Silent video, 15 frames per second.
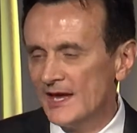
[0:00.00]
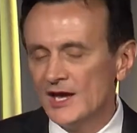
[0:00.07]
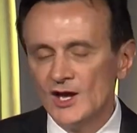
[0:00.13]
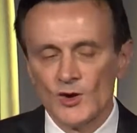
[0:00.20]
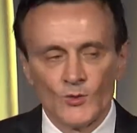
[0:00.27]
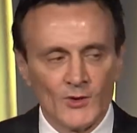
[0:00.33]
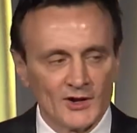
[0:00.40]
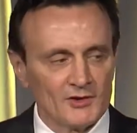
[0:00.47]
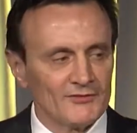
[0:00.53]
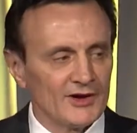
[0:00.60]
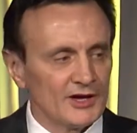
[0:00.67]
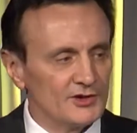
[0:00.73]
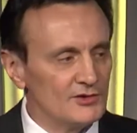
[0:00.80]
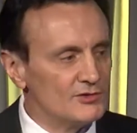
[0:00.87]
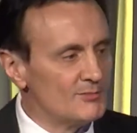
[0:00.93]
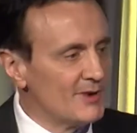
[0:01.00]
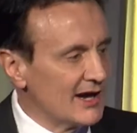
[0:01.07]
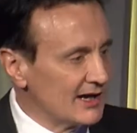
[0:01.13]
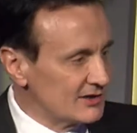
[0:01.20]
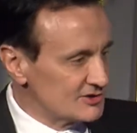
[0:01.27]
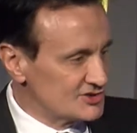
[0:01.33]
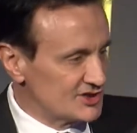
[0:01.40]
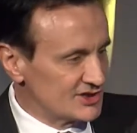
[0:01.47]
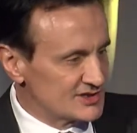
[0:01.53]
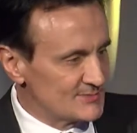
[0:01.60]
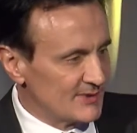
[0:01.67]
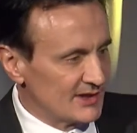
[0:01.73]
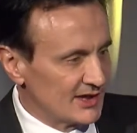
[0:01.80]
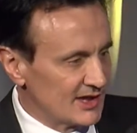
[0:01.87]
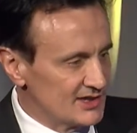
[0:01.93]
One of our new biologics,
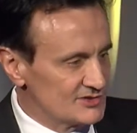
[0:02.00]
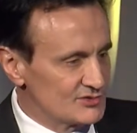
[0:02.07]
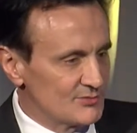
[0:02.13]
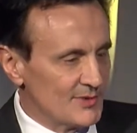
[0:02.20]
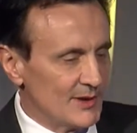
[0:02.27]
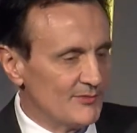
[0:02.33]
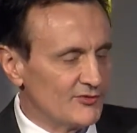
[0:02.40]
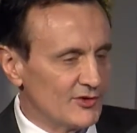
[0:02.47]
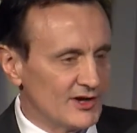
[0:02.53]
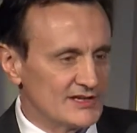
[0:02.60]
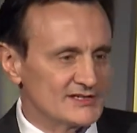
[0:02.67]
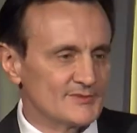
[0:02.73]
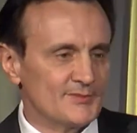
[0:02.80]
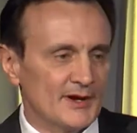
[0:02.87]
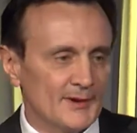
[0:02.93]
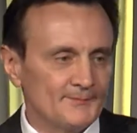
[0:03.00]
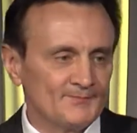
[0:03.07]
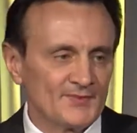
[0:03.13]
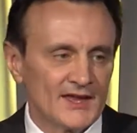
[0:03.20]
benralizumab for asthma,